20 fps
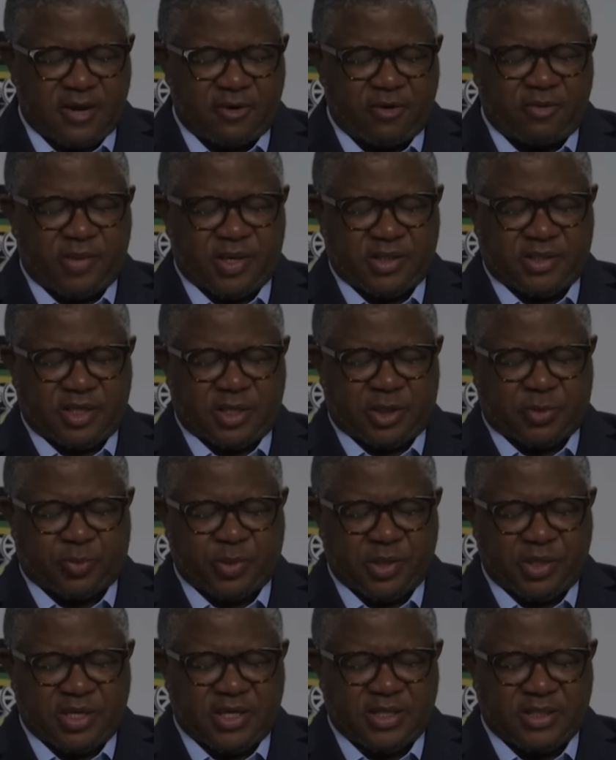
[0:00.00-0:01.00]
enormous
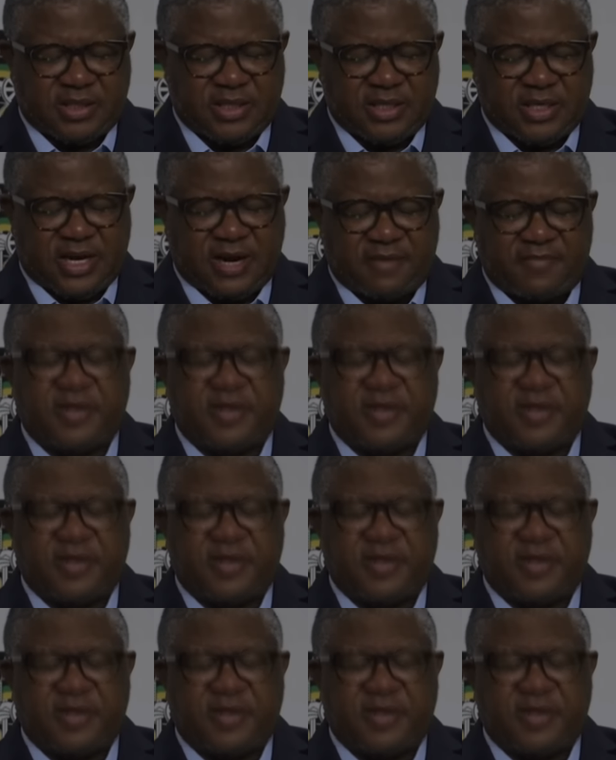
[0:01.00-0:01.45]
experience in